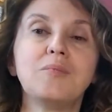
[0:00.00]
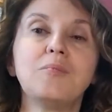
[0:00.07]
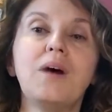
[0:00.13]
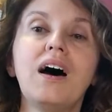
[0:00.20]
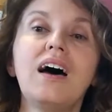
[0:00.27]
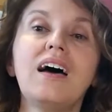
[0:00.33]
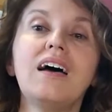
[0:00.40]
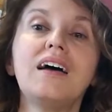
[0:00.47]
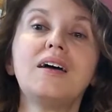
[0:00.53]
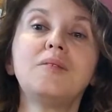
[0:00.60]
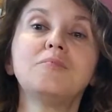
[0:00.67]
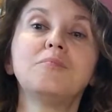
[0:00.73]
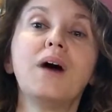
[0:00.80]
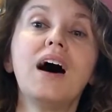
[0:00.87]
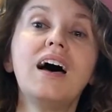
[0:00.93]
My
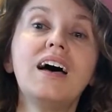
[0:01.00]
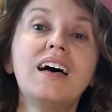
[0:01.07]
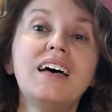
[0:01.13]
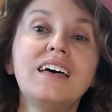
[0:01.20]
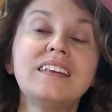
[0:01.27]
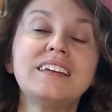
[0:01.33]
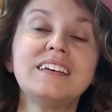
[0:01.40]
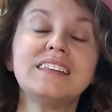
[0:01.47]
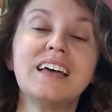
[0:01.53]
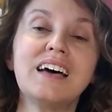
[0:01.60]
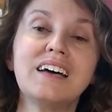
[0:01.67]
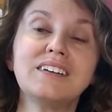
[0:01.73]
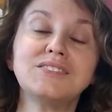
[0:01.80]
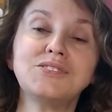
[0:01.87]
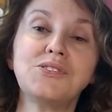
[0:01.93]
Bonnie
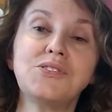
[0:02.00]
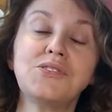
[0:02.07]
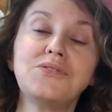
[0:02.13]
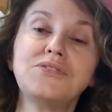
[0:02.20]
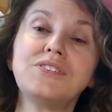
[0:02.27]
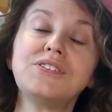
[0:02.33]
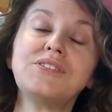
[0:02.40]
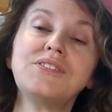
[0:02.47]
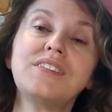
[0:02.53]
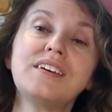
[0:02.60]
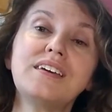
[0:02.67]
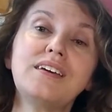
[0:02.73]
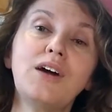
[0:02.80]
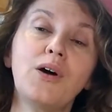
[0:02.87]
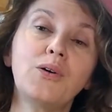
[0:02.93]
lies over
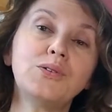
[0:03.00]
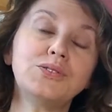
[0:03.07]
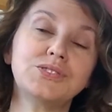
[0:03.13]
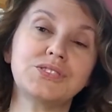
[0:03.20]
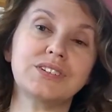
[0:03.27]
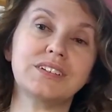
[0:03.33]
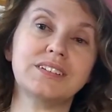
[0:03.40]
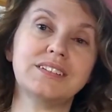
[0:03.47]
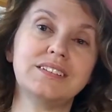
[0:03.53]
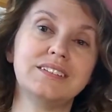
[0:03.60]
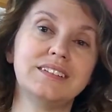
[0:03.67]
the ocean.